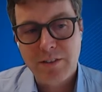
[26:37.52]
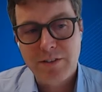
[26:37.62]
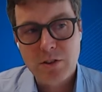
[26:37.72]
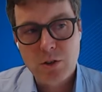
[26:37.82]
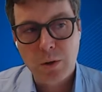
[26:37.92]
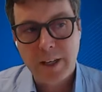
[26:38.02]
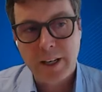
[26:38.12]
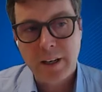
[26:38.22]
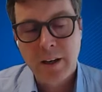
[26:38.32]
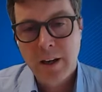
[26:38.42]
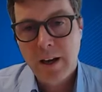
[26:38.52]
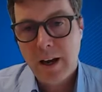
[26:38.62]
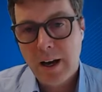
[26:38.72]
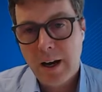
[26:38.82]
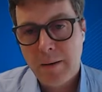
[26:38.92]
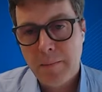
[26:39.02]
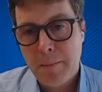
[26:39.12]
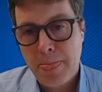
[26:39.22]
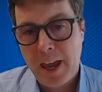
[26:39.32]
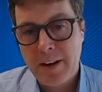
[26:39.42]
tooling and
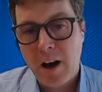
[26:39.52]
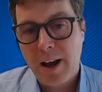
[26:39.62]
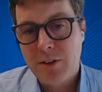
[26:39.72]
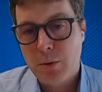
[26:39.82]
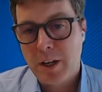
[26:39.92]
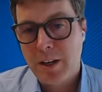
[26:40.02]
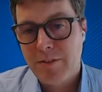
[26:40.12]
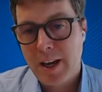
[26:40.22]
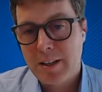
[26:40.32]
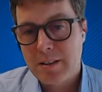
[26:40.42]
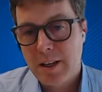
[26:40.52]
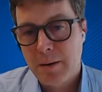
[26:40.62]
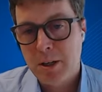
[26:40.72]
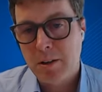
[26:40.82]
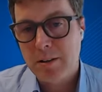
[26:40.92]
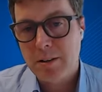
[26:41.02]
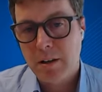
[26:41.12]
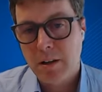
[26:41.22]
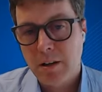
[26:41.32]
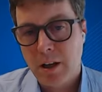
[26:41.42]
not have to reinvent and build
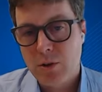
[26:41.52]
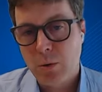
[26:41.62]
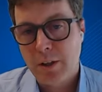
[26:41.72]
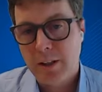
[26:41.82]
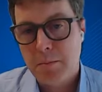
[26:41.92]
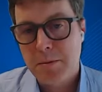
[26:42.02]
a lot of tooling